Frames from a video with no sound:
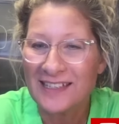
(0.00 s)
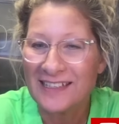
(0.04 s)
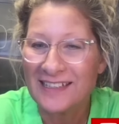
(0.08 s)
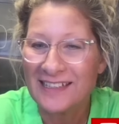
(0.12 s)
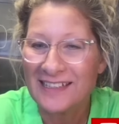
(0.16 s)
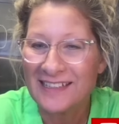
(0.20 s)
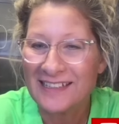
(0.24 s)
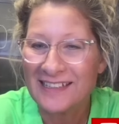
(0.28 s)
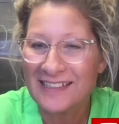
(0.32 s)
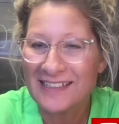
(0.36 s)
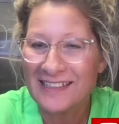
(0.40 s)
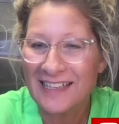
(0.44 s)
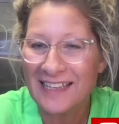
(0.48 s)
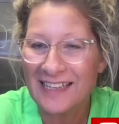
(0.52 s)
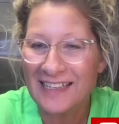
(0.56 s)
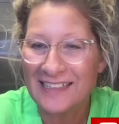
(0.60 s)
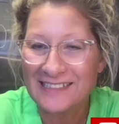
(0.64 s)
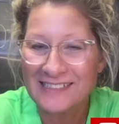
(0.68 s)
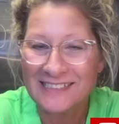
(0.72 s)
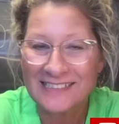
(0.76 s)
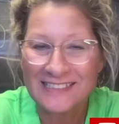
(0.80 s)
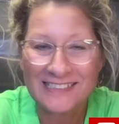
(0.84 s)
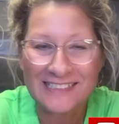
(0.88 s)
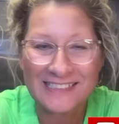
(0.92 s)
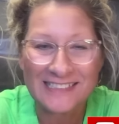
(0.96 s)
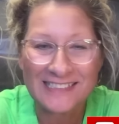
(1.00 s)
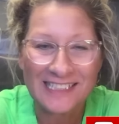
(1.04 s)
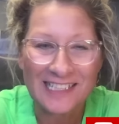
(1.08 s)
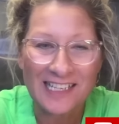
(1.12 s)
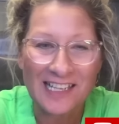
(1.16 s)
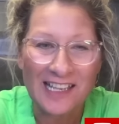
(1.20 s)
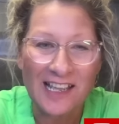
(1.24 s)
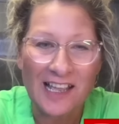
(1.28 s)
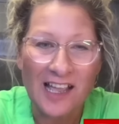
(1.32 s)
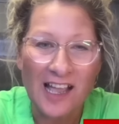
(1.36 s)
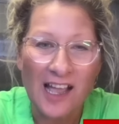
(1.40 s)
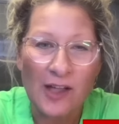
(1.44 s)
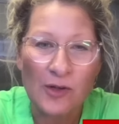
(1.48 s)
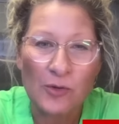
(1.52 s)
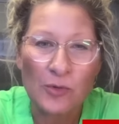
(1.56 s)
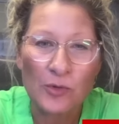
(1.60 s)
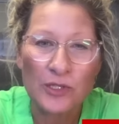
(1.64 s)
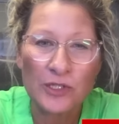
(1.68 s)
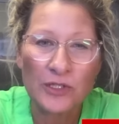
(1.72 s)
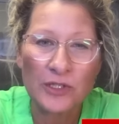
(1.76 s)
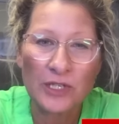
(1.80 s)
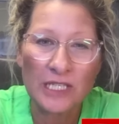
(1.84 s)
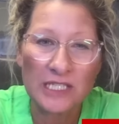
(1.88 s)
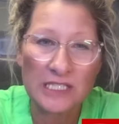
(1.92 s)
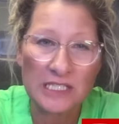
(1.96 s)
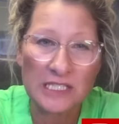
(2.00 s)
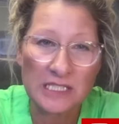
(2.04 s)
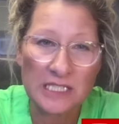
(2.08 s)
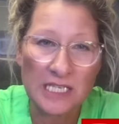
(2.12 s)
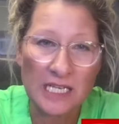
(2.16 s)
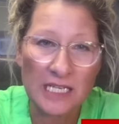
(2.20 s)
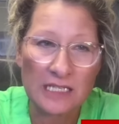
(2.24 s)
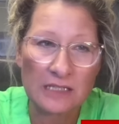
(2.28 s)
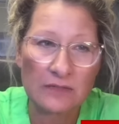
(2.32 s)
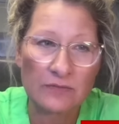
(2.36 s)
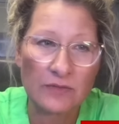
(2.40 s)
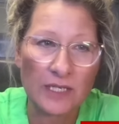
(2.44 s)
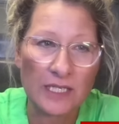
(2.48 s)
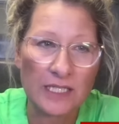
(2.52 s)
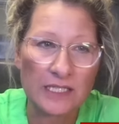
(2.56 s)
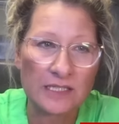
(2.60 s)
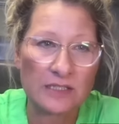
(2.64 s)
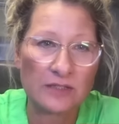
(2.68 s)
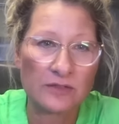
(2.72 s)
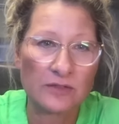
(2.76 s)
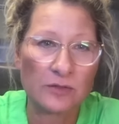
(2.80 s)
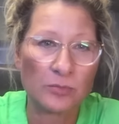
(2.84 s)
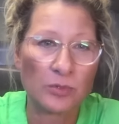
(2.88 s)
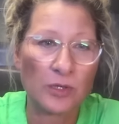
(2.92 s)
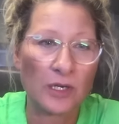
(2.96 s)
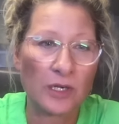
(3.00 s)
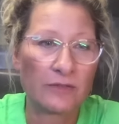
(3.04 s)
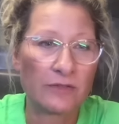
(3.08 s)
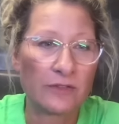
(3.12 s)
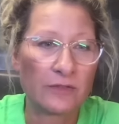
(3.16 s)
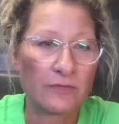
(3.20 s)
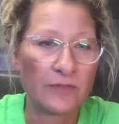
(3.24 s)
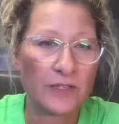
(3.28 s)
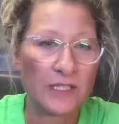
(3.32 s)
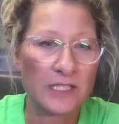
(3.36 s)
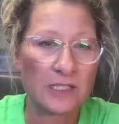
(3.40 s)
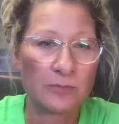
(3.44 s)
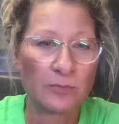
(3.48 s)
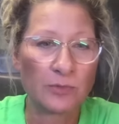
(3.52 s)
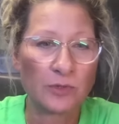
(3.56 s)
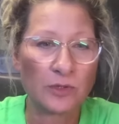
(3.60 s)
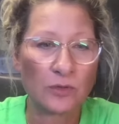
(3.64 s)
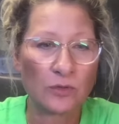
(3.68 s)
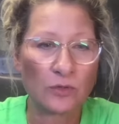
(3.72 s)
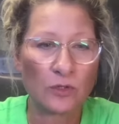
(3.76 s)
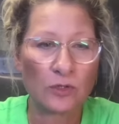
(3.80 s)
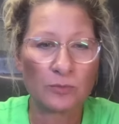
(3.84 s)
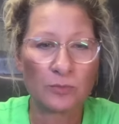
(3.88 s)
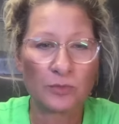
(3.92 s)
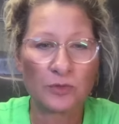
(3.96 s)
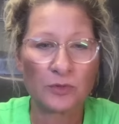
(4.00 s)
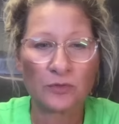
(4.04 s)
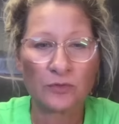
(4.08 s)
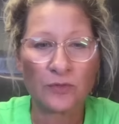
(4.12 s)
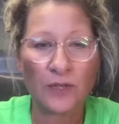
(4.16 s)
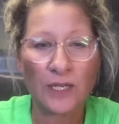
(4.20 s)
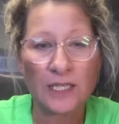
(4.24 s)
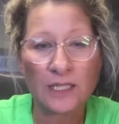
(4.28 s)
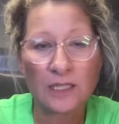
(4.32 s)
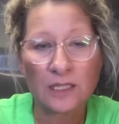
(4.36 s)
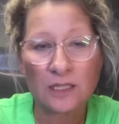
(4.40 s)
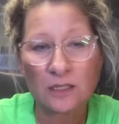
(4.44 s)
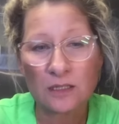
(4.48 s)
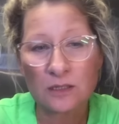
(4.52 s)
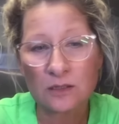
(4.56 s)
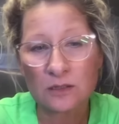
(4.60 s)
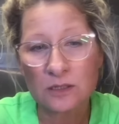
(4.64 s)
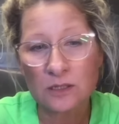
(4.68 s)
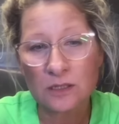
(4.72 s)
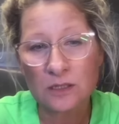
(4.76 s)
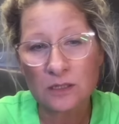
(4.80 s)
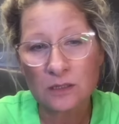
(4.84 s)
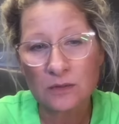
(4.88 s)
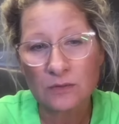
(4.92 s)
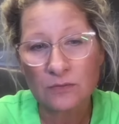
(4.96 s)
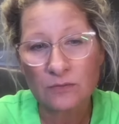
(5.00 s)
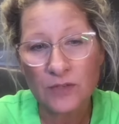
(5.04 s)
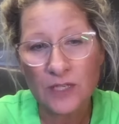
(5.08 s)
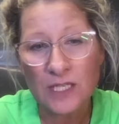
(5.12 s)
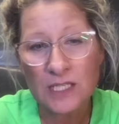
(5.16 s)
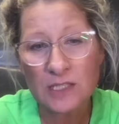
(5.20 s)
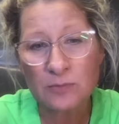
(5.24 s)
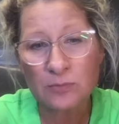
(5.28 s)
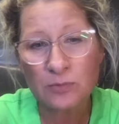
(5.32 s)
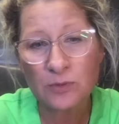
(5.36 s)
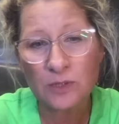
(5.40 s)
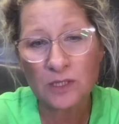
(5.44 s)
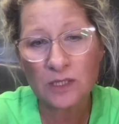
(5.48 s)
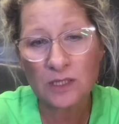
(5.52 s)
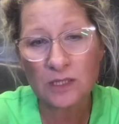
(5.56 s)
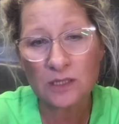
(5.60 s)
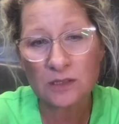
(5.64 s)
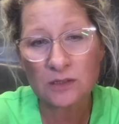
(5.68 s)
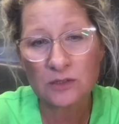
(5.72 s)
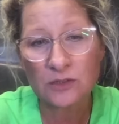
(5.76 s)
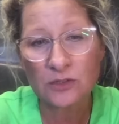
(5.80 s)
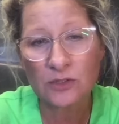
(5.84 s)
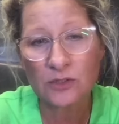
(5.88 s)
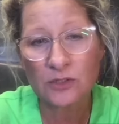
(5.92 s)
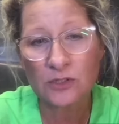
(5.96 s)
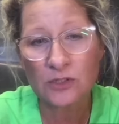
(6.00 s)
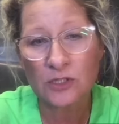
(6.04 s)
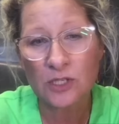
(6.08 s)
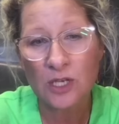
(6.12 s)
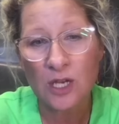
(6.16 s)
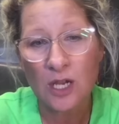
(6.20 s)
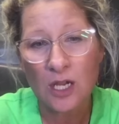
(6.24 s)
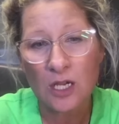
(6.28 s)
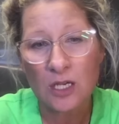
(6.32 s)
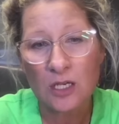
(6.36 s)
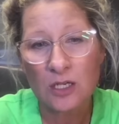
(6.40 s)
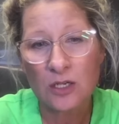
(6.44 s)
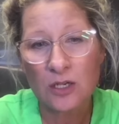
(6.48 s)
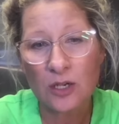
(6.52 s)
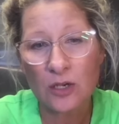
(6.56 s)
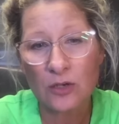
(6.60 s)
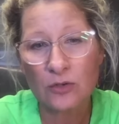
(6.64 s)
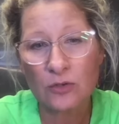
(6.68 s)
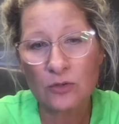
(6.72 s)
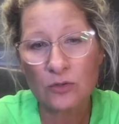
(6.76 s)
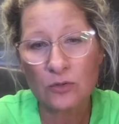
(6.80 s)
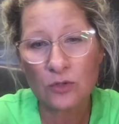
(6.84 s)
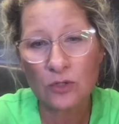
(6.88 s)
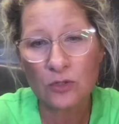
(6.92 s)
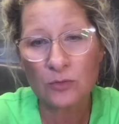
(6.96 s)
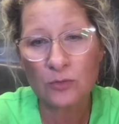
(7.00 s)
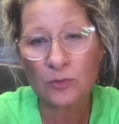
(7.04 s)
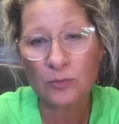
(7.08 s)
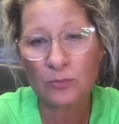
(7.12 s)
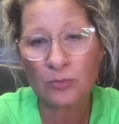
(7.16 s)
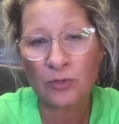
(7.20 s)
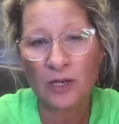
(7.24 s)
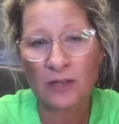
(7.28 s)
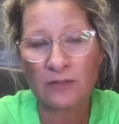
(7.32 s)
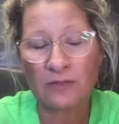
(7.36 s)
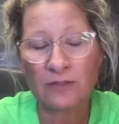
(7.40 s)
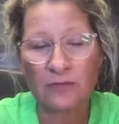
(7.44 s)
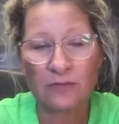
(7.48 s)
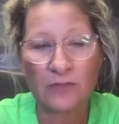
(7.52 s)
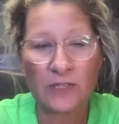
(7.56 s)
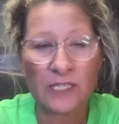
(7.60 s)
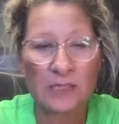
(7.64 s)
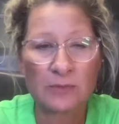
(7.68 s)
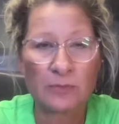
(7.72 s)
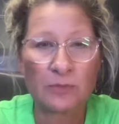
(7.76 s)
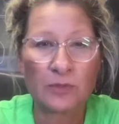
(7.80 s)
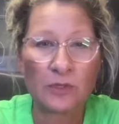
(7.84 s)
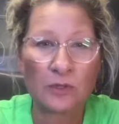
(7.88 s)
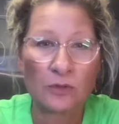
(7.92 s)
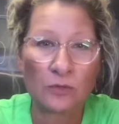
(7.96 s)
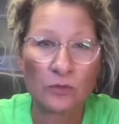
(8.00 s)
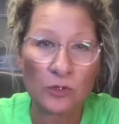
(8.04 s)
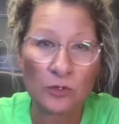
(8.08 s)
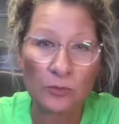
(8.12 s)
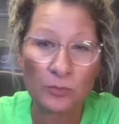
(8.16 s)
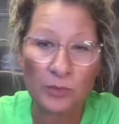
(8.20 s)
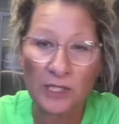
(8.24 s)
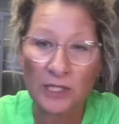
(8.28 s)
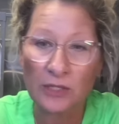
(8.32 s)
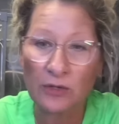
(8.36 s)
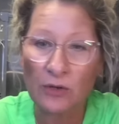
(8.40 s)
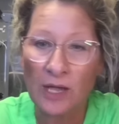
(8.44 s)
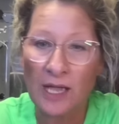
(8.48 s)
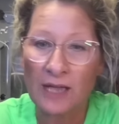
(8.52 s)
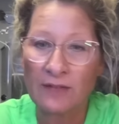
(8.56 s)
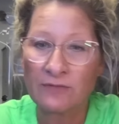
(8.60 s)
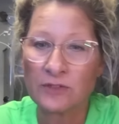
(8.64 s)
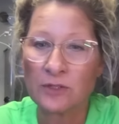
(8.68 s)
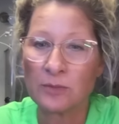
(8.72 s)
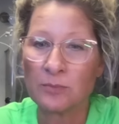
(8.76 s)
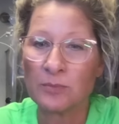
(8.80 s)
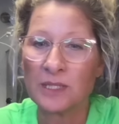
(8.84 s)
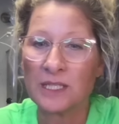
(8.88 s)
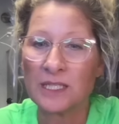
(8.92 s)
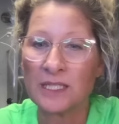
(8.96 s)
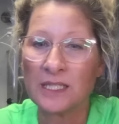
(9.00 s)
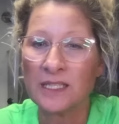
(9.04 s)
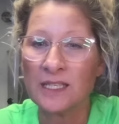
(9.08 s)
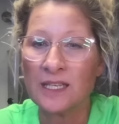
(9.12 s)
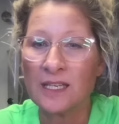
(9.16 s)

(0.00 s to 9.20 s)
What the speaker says: yes, I want you guys to take advantage of the private Facebook group. You'll find it on Facebook. Search Go Groomer Private Facebook Group, and you have to be